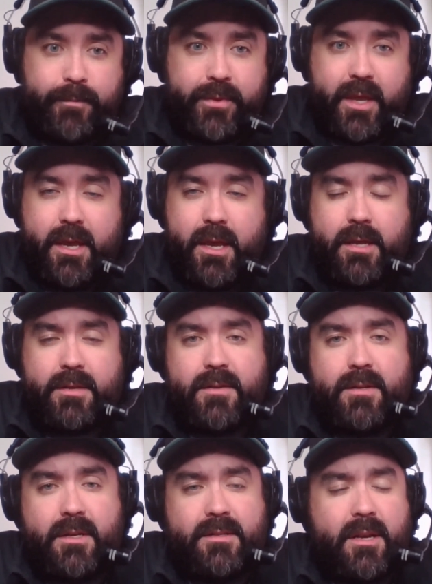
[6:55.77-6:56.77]
it, it's
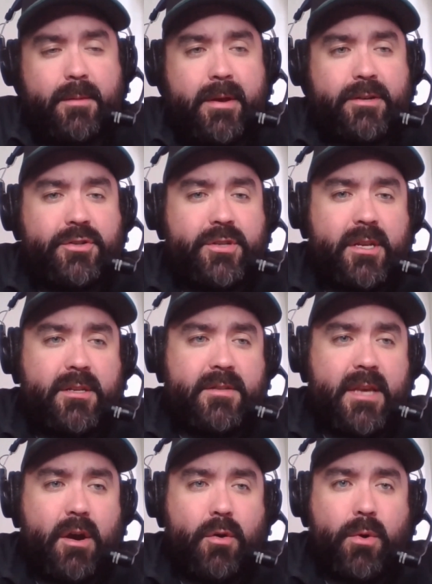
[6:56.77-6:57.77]
it's going to be interesting to
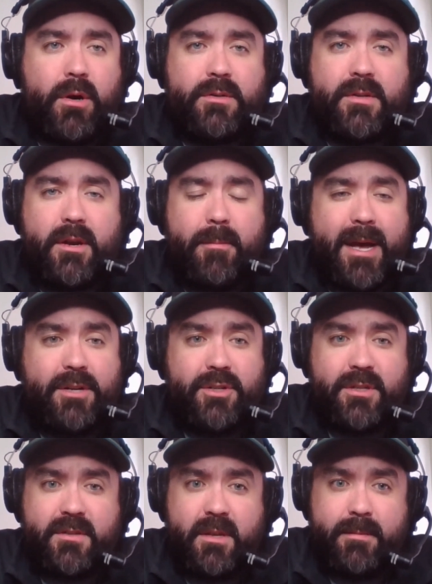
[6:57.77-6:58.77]
see how it works. I would imagine
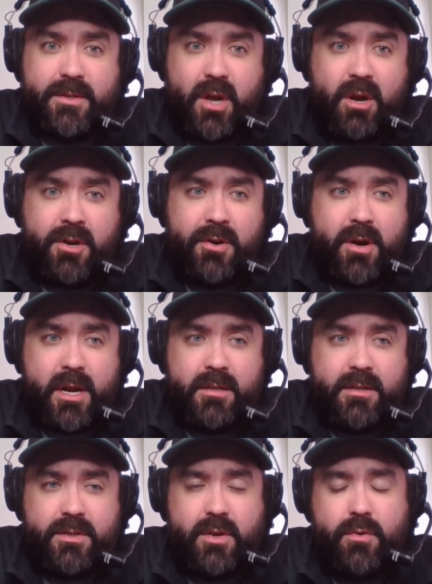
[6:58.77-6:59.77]
this team is hungry
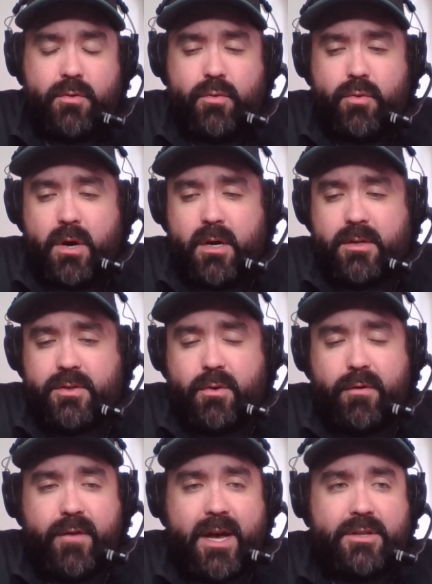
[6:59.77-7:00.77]
to uh, to
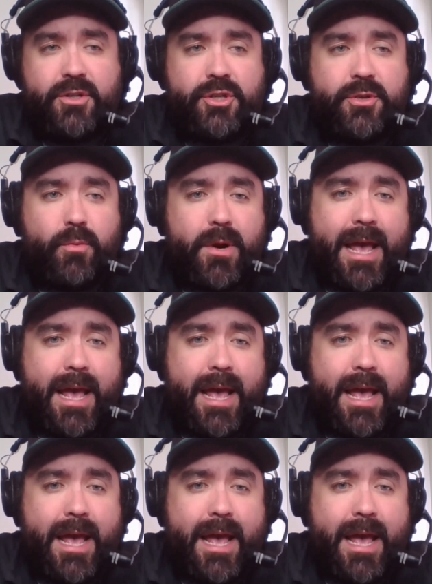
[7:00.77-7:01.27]
avenge what